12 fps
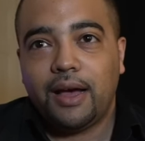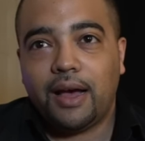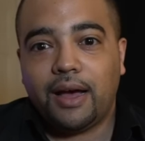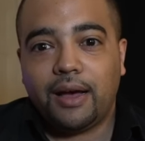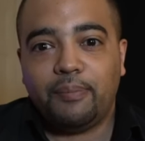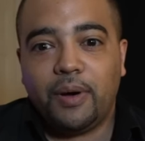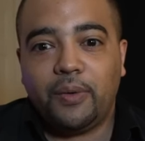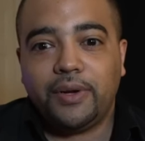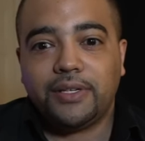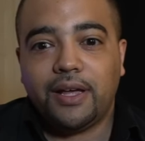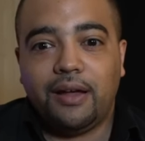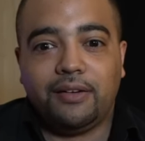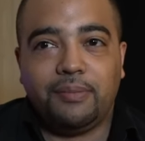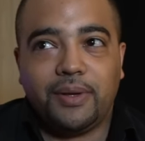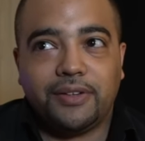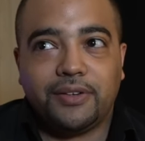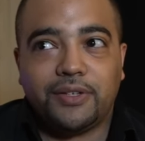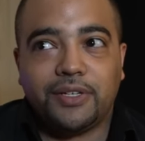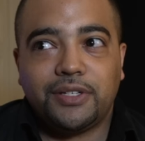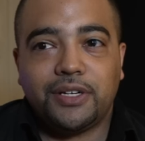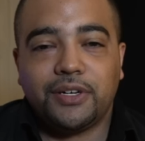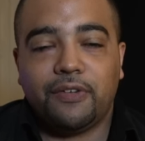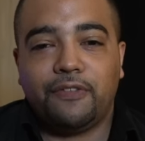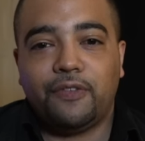bonus hunting, because there's just
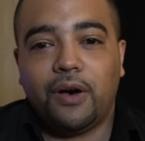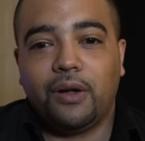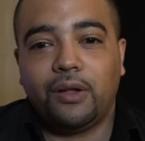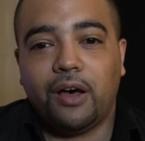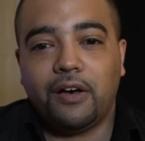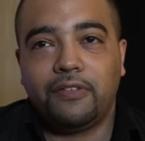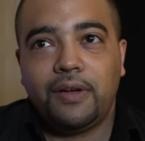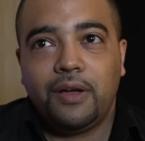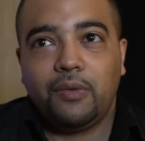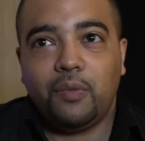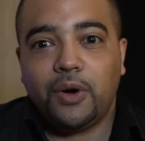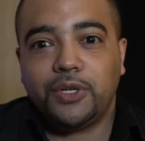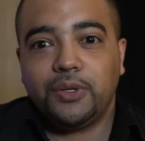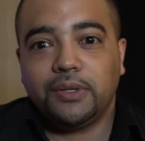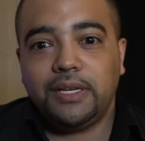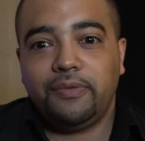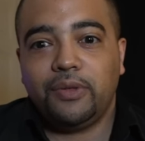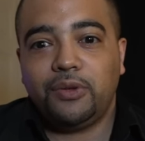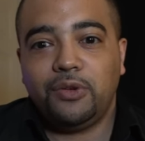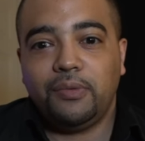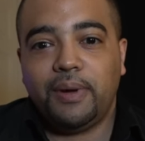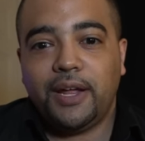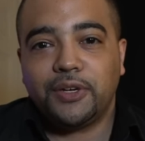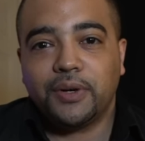such a fall off once you leave the two
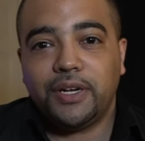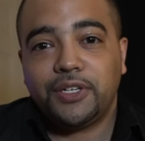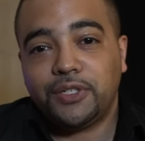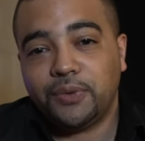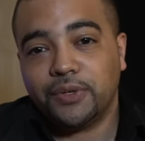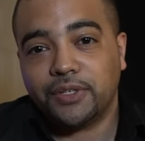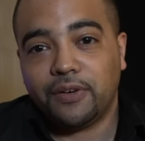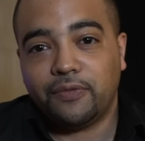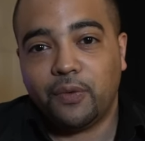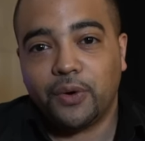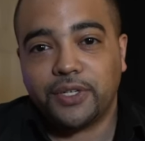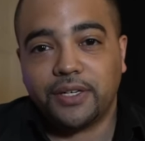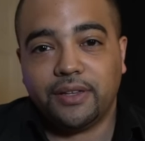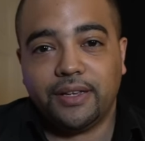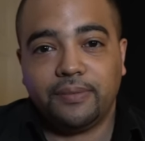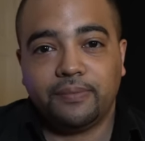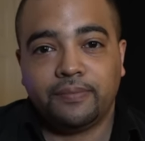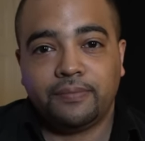major issuers, unfortunately.